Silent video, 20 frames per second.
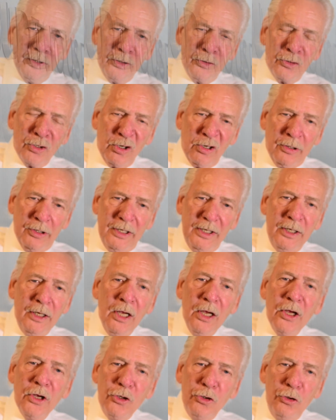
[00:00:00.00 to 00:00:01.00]
an attorney,
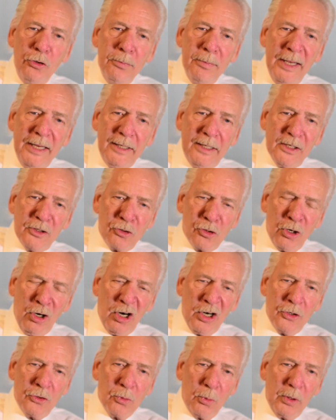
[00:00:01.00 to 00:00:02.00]
you may get
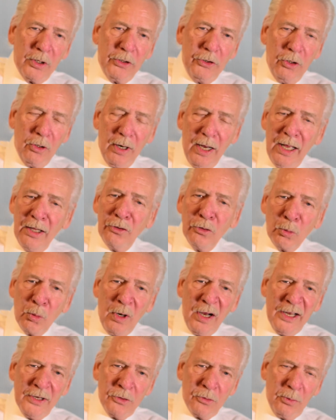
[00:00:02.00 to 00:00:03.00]
charged where you
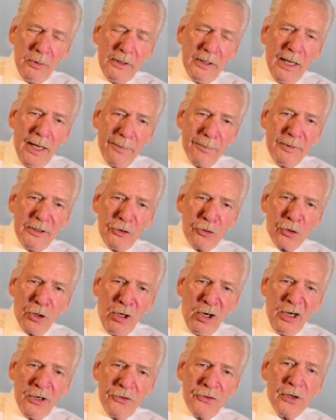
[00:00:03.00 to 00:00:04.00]
otherwise would not be
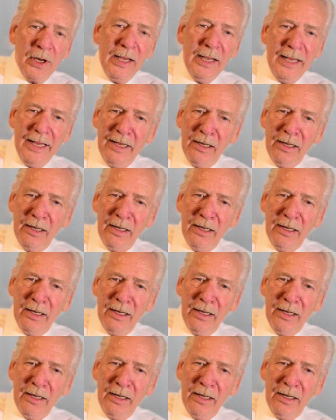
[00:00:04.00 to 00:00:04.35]
charged.